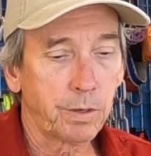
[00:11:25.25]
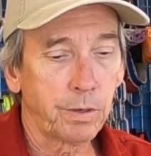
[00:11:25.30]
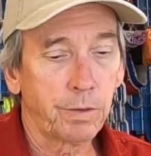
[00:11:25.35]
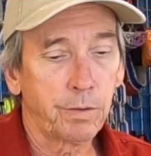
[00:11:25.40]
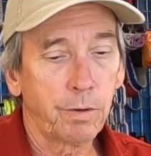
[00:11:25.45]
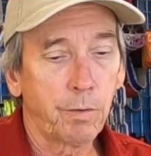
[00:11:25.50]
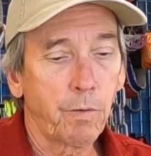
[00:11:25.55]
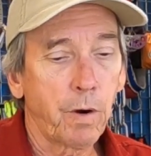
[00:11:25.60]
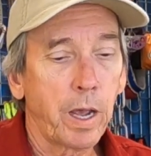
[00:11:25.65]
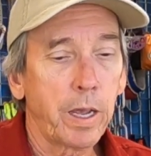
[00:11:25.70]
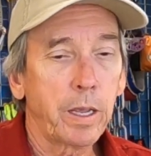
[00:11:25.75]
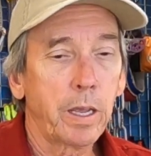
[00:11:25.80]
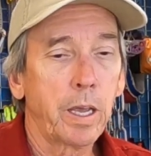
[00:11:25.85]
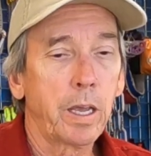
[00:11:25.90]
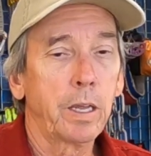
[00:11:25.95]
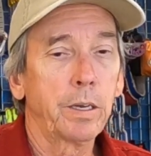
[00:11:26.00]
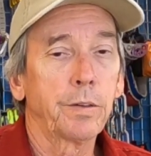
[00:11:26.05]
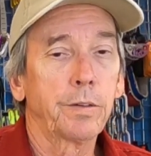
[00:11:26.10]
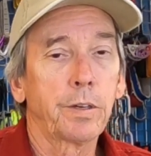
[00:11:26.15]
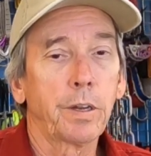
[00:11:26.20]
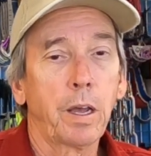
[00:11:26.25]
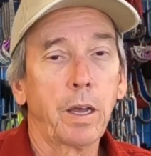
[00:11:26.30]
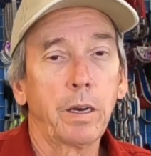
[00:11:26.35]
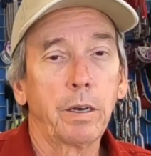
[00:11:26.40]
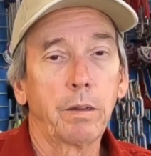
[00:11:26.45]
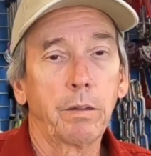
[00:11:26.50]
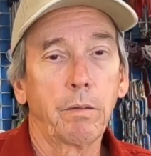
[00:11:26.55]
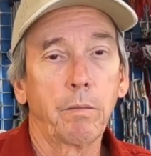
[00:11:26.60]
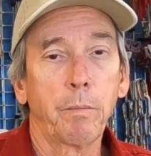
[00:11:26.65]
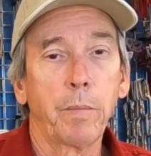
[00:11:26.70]
on the right hand side
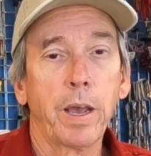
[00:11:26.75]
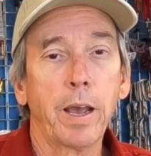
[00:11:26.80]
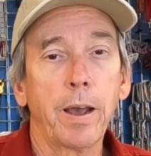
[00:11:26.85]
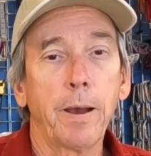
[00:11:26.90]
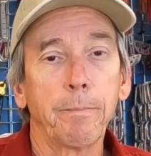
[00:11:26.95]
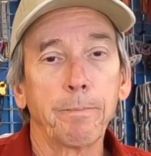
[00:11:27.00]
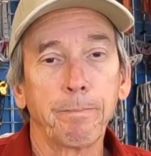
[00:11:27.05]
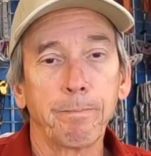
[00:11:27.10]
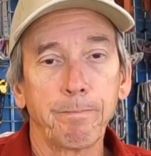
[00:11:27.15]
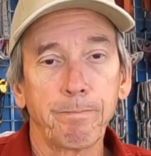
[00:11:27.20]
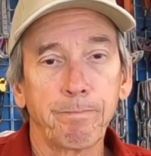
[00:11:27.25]
of the map,